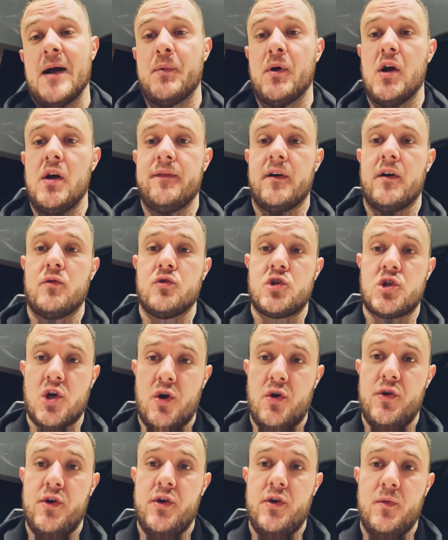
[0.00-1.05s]
over I'll show
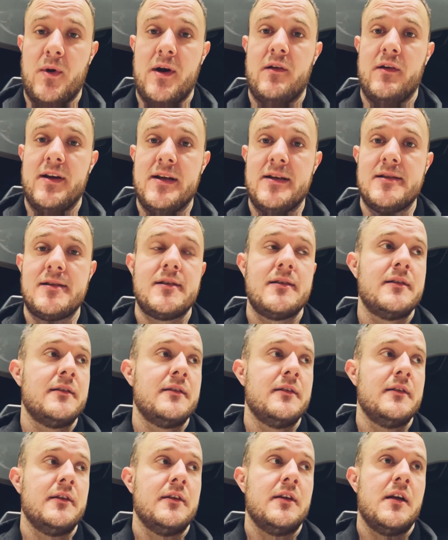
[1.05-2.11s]
you where it is
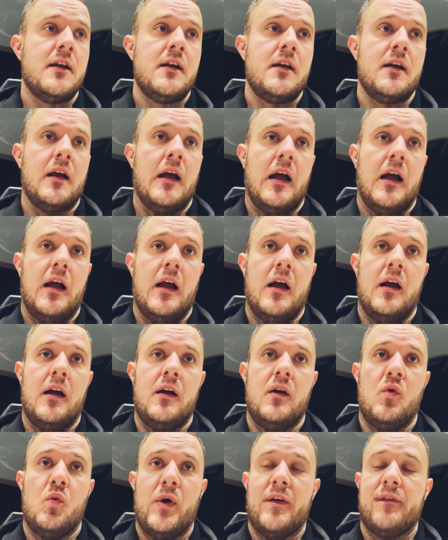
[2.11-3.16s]
uh,
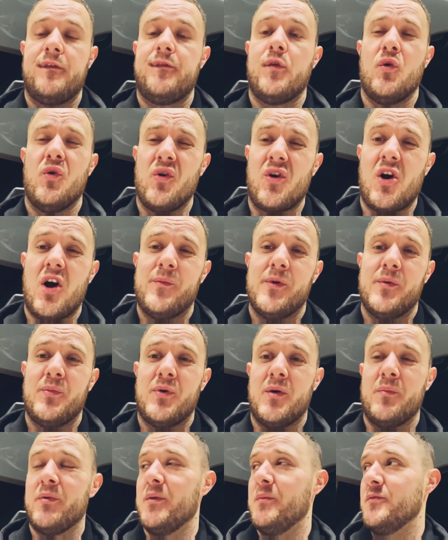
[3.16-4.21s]
we have four common
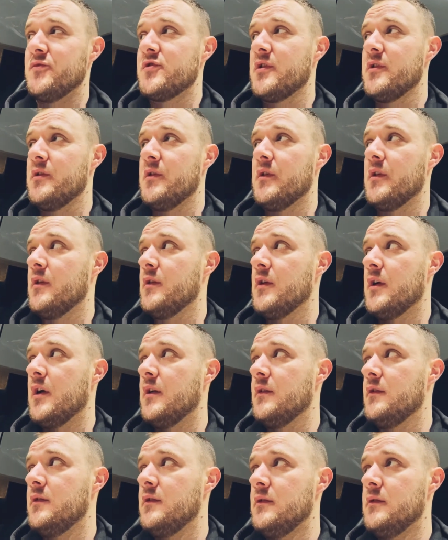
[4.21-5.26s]
problems
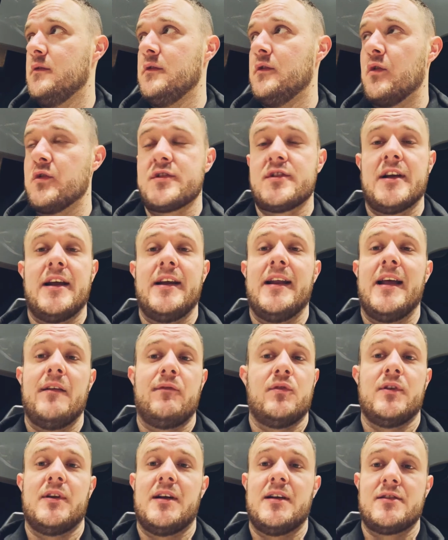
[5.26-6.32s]
not saying that
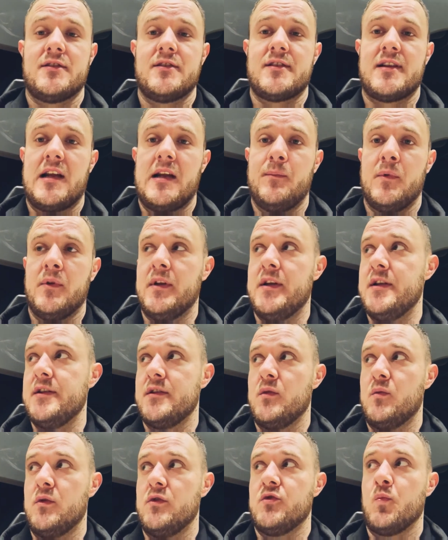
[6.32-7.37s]
everyone has the same but these are the
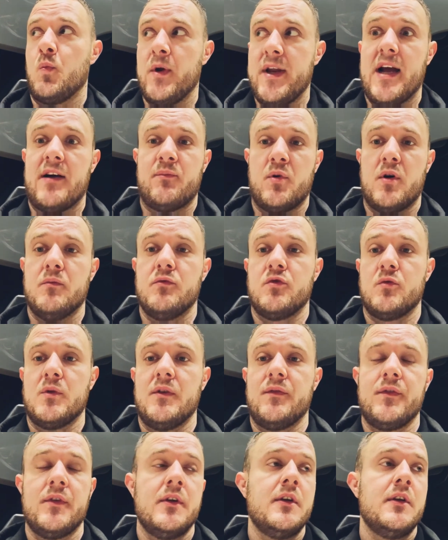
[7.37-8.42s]
ones we have problems
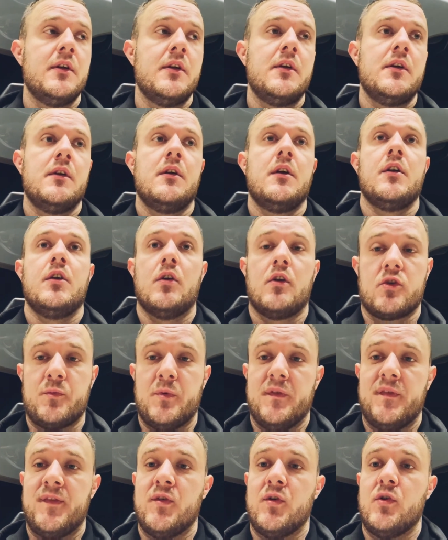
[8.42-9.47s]
with NOx
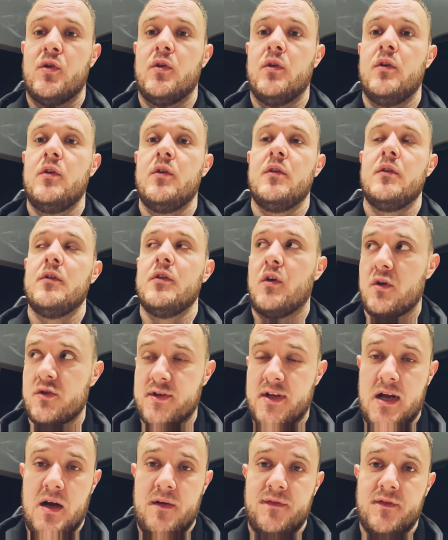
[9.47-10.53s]
before, NOx
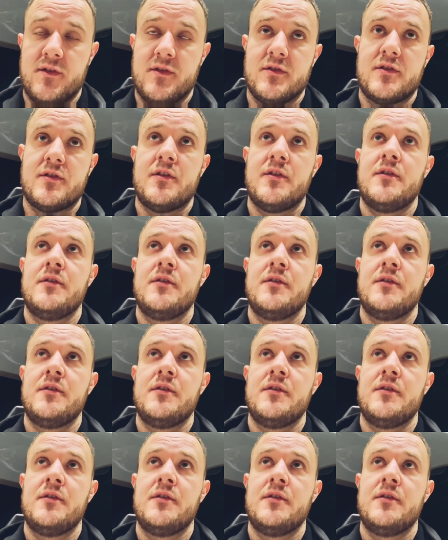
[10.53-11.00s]
afters,